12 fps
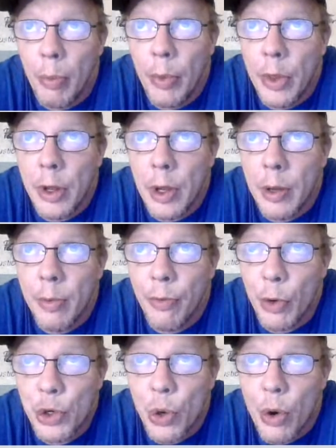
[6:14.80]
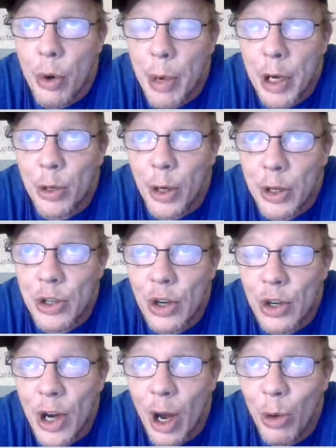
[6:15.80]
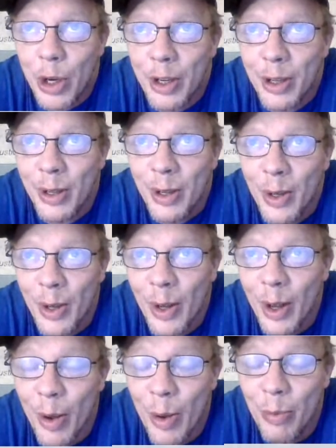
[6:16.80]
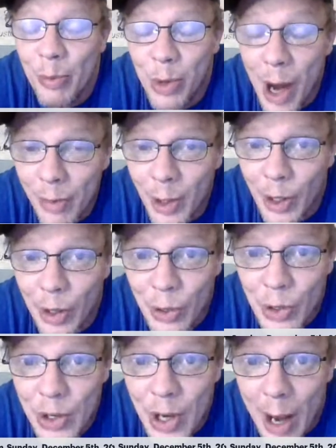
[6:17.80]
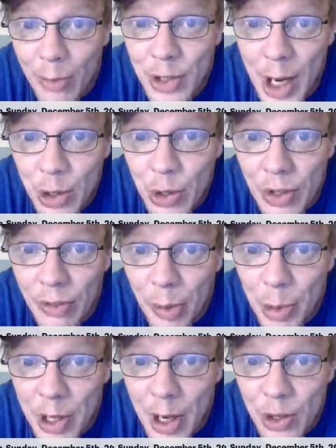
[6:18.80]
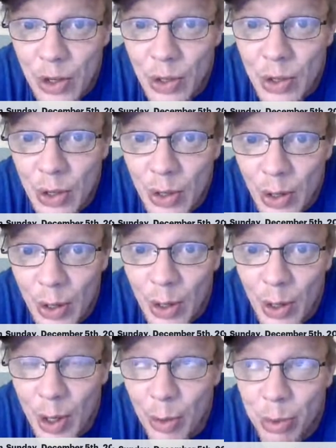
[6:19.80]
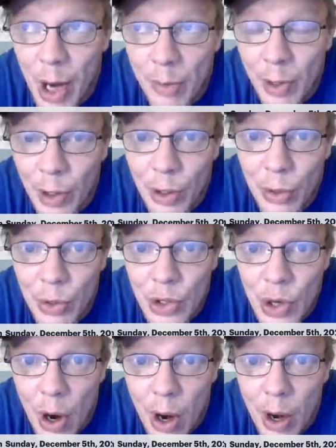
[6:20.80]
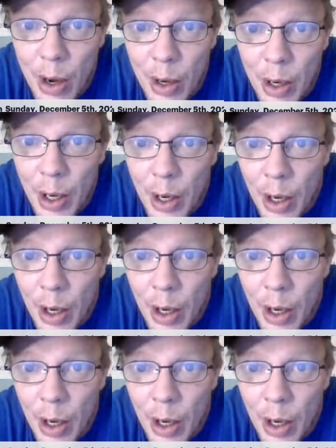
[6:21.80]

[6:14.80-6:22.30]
the first order matrix, shall we? Private loans have statutes of limitations. Private loans are